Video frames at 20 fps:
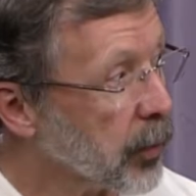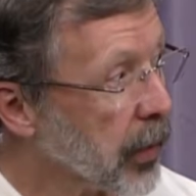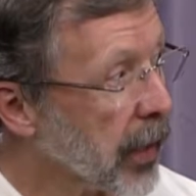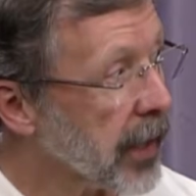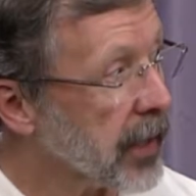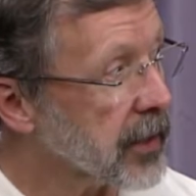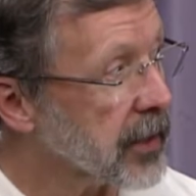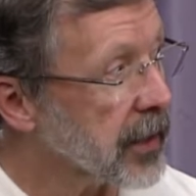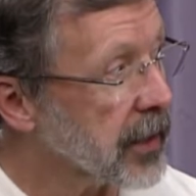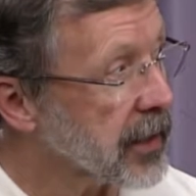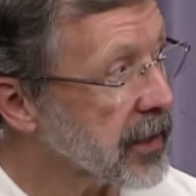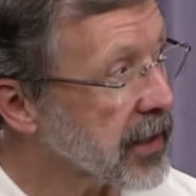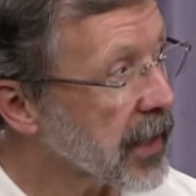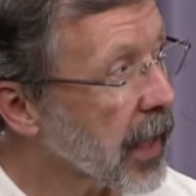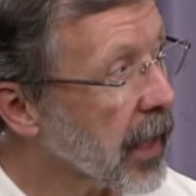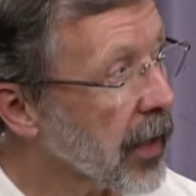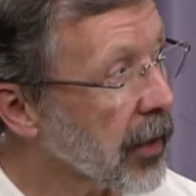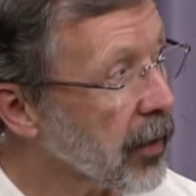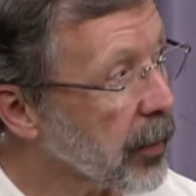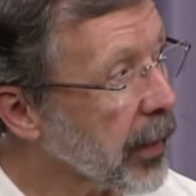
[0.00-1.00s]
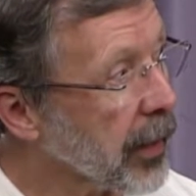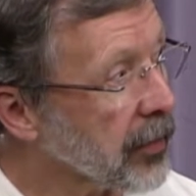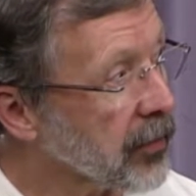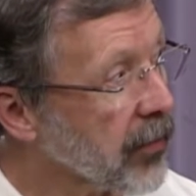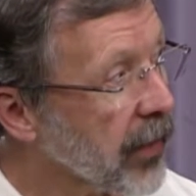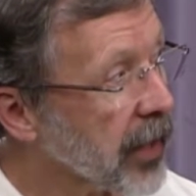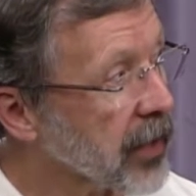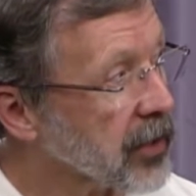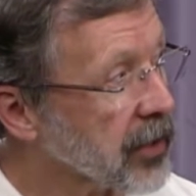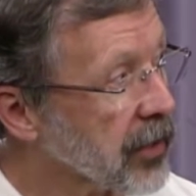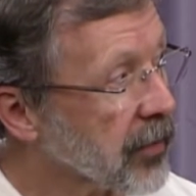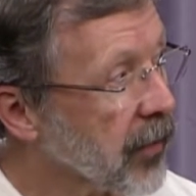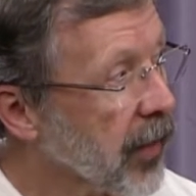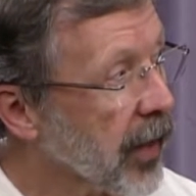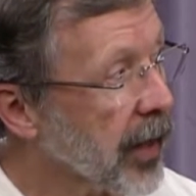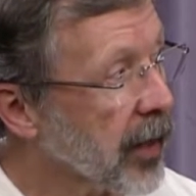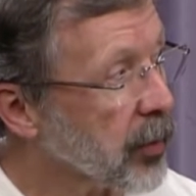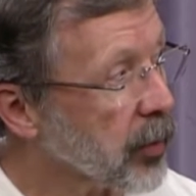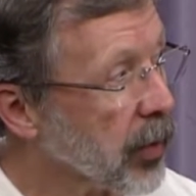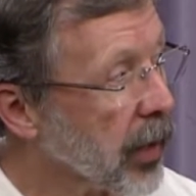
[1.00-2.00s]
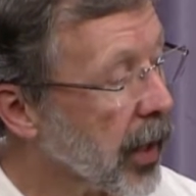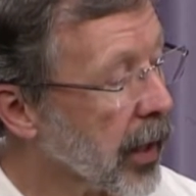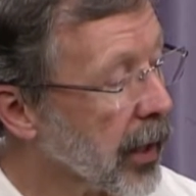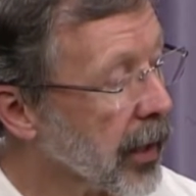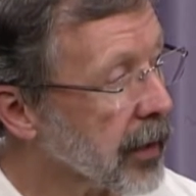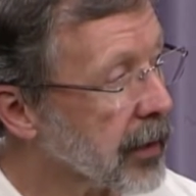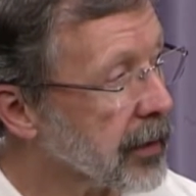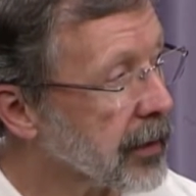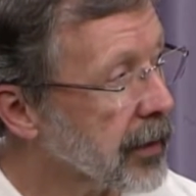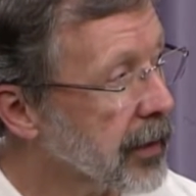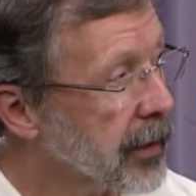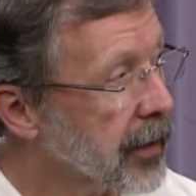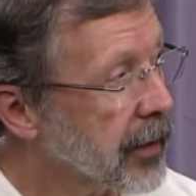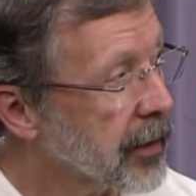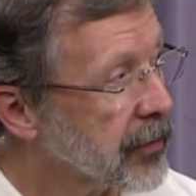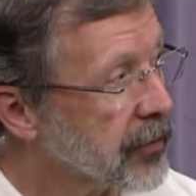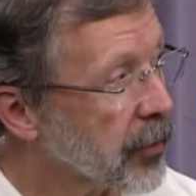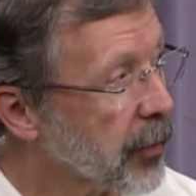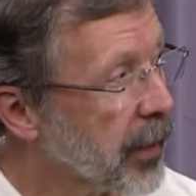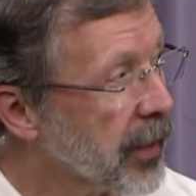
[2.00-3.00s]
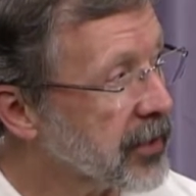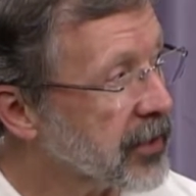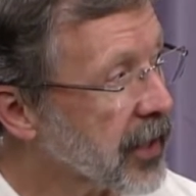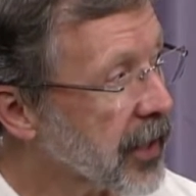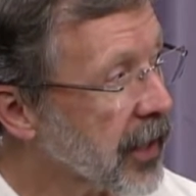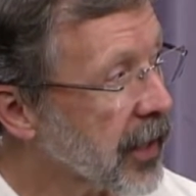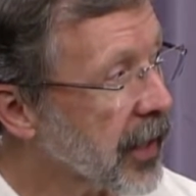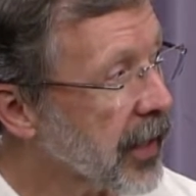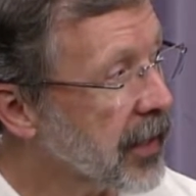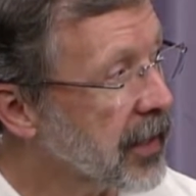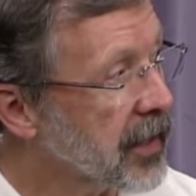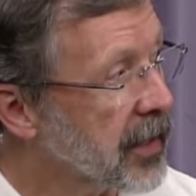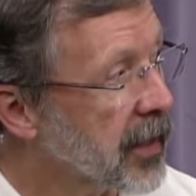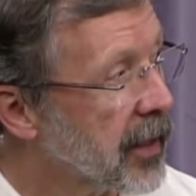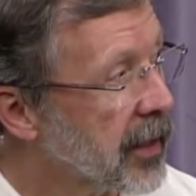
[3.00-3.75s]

pricing, selling, or manufacturing of a high-end product. So basically,